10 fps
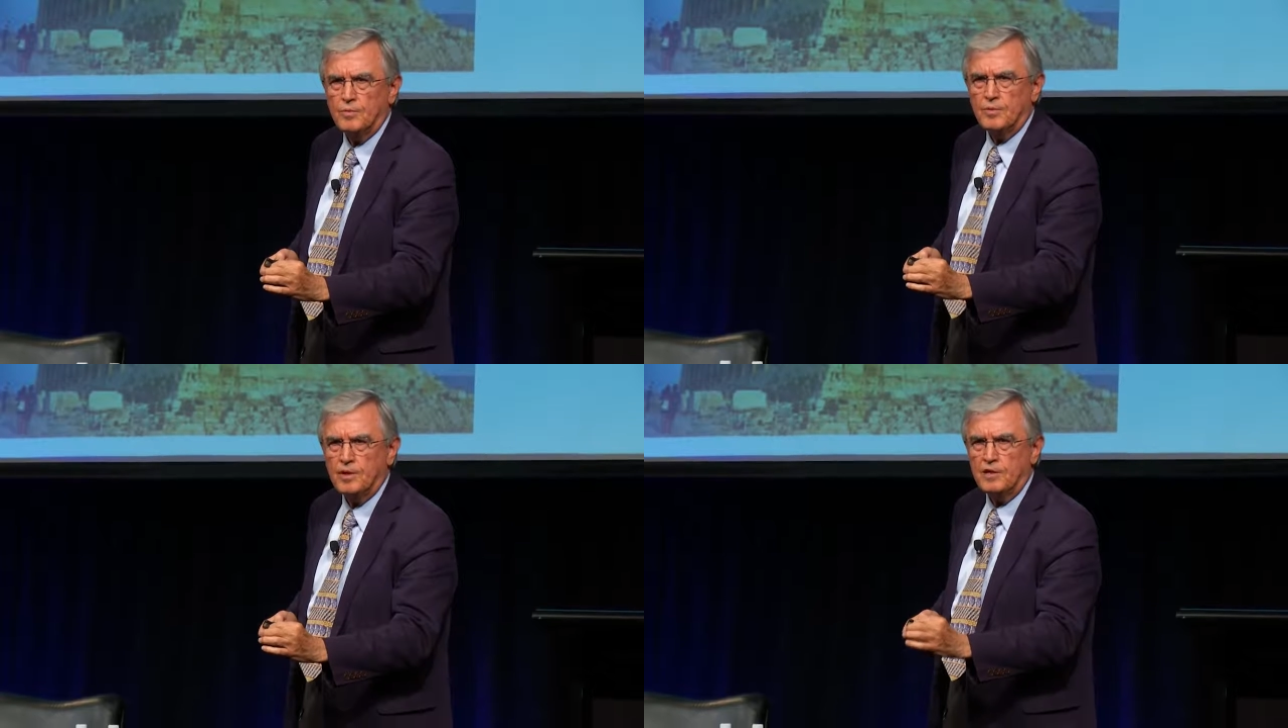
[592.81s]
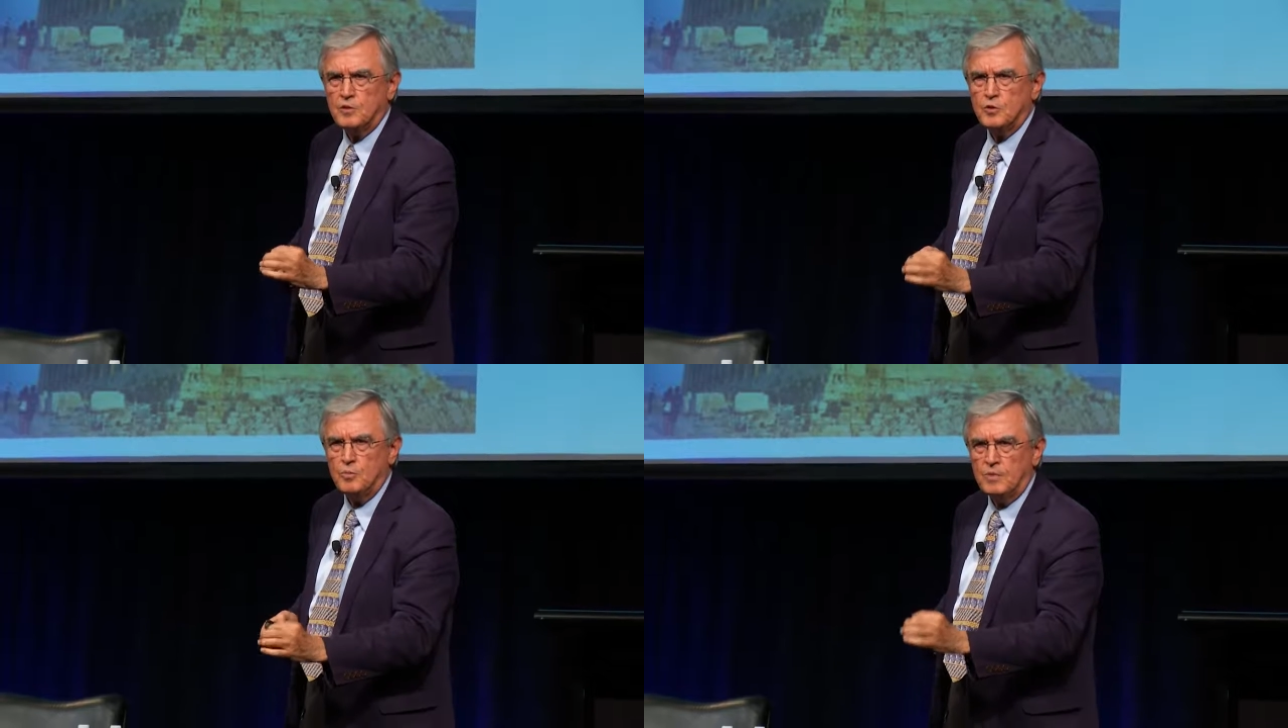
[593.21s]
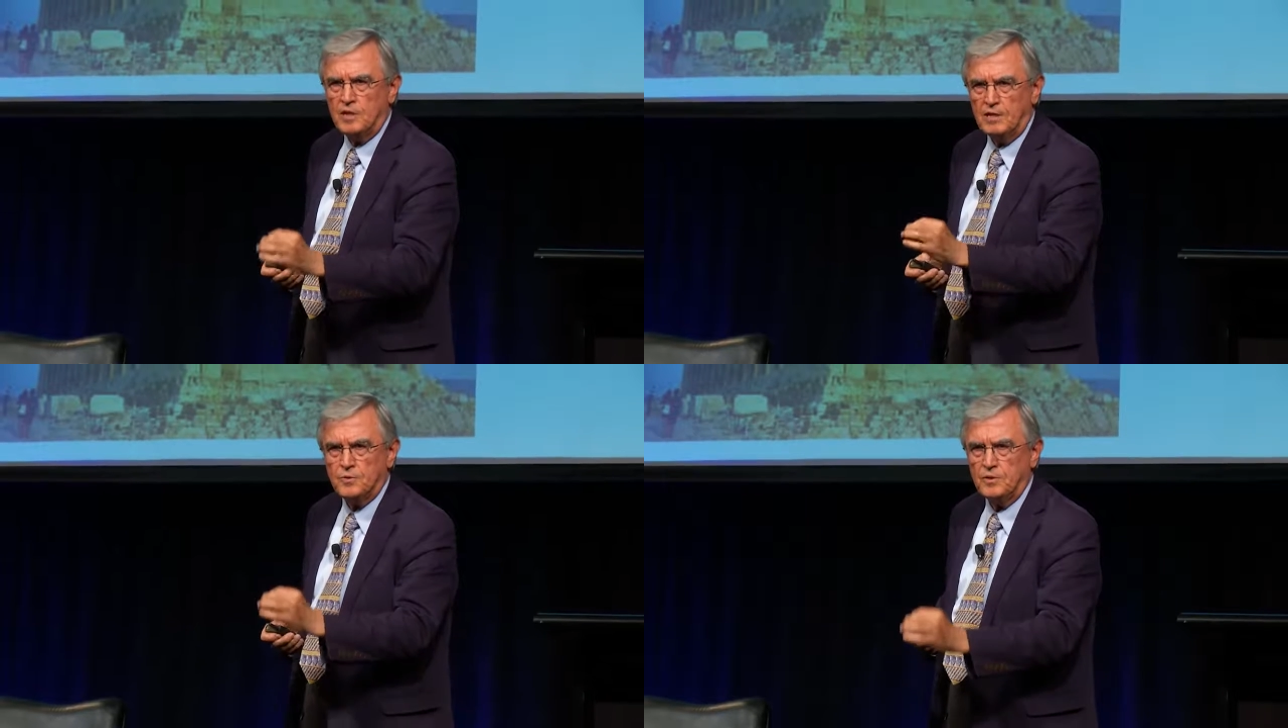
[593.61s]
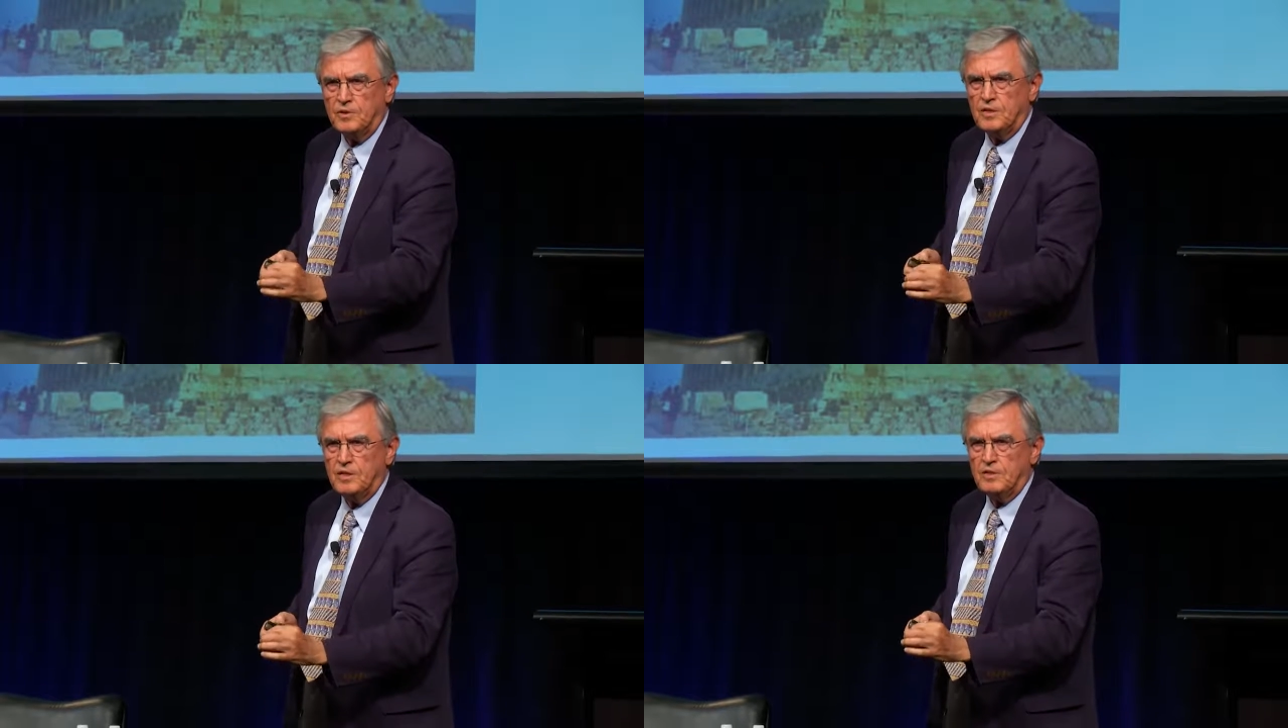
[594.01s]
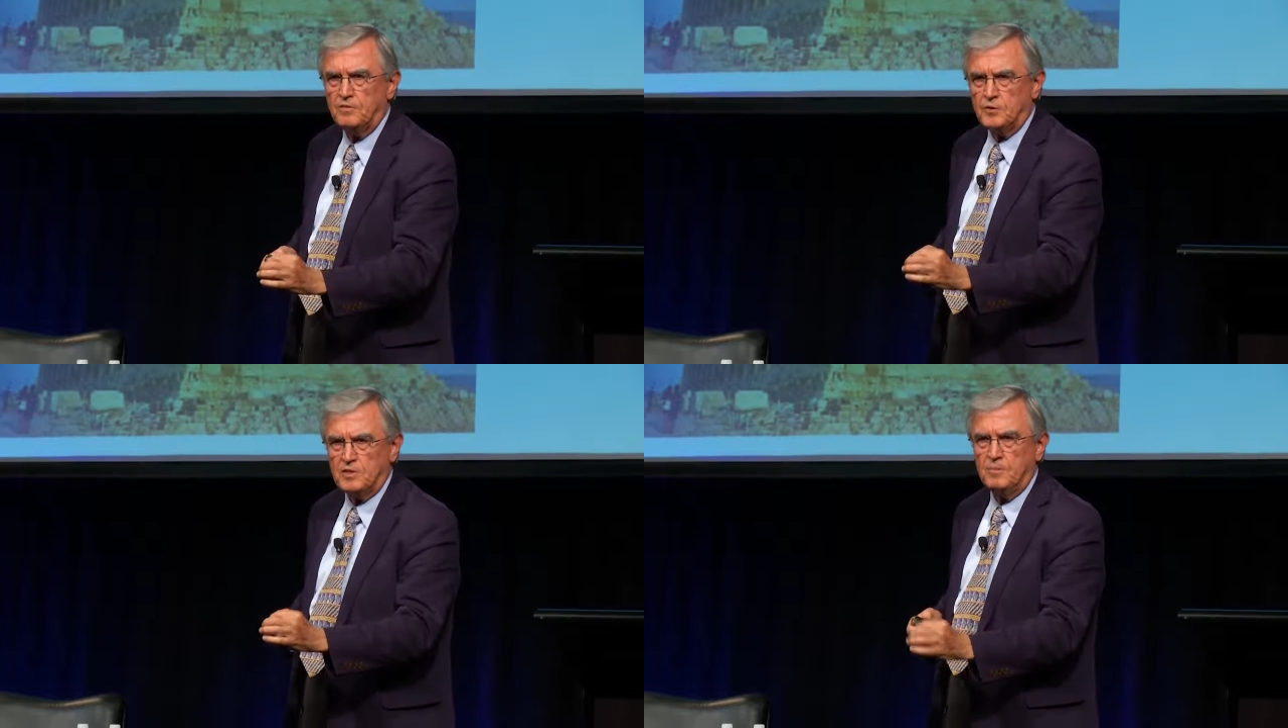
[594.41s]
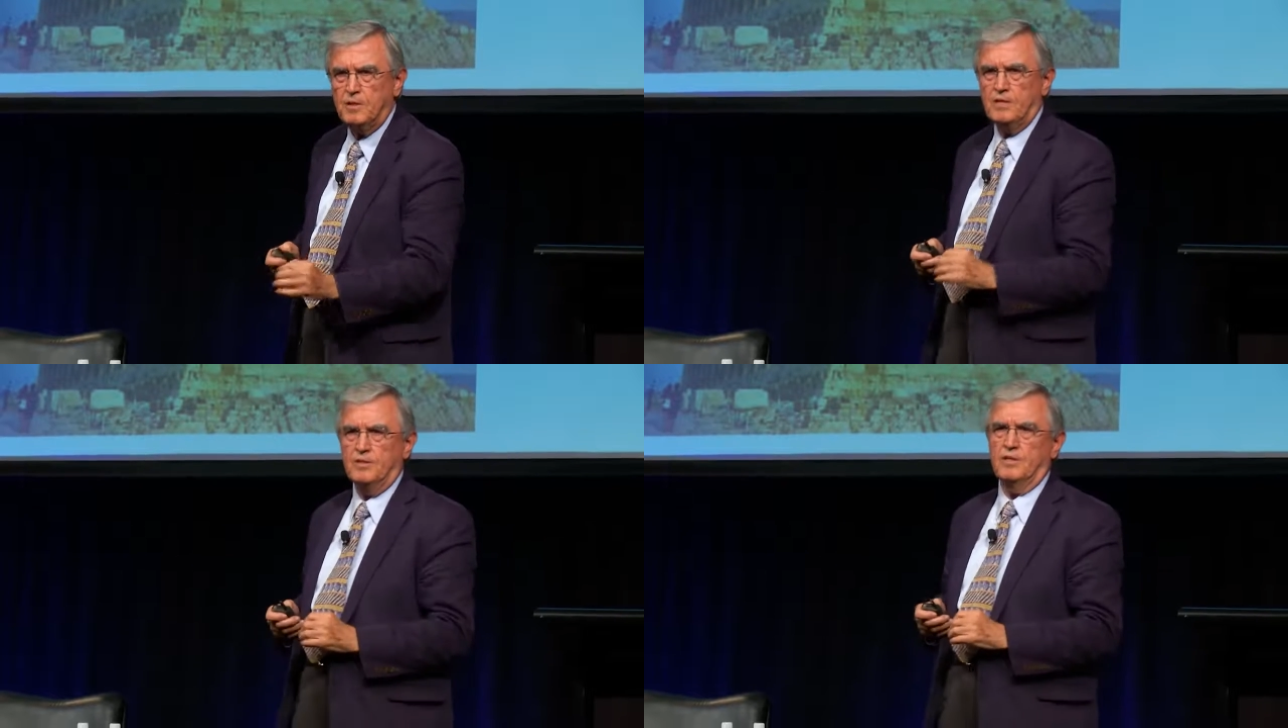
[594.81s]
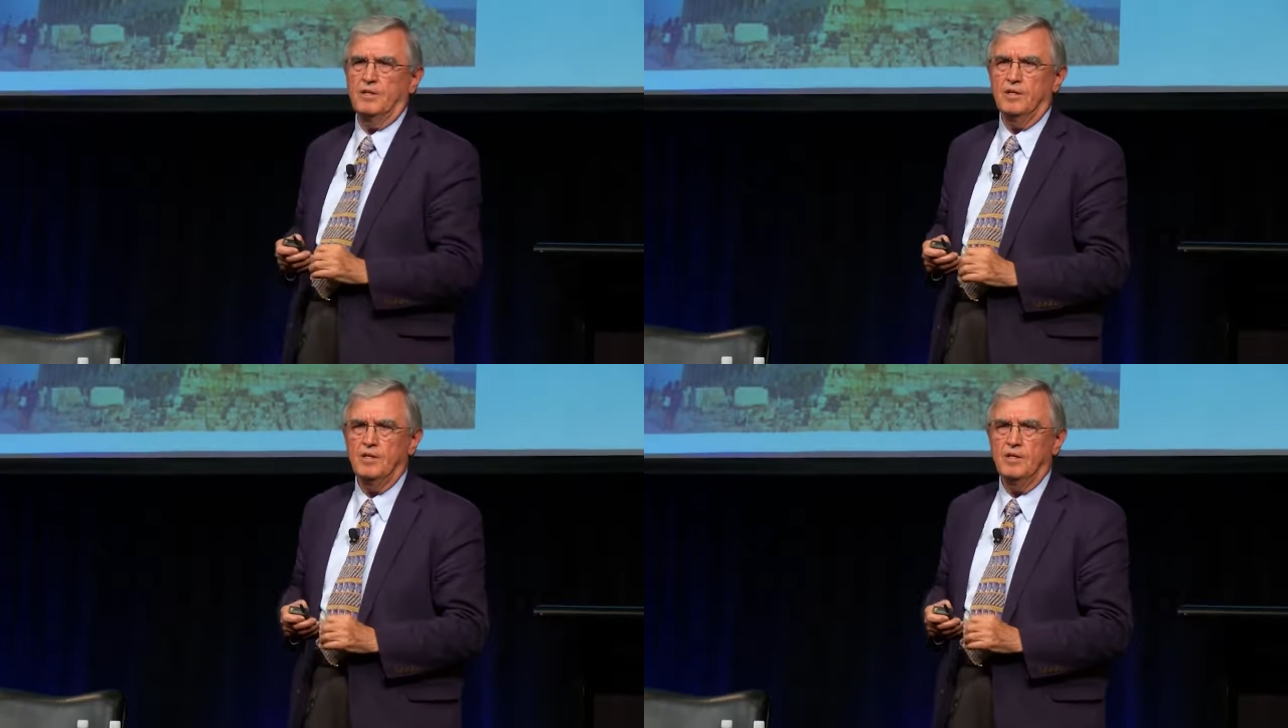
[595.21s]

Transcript: They assumed that's what they did for stability.